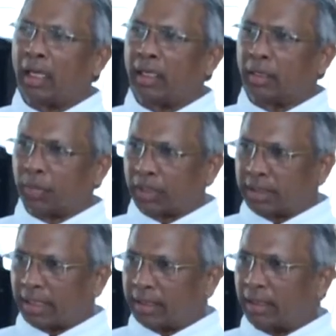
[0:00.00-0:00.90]

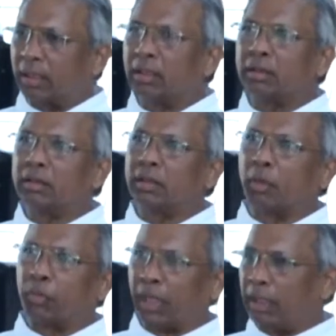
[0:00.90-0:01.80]
representing the
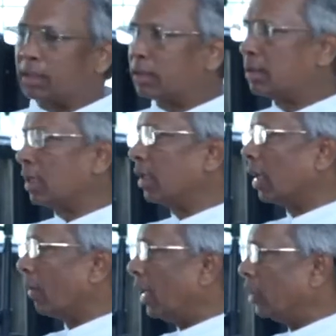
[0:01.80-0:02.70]
priests and
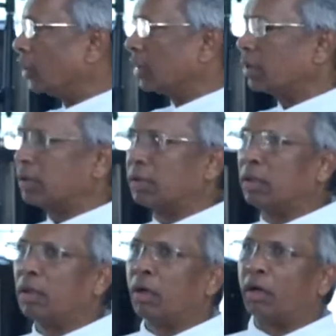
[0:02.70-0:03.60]
the religious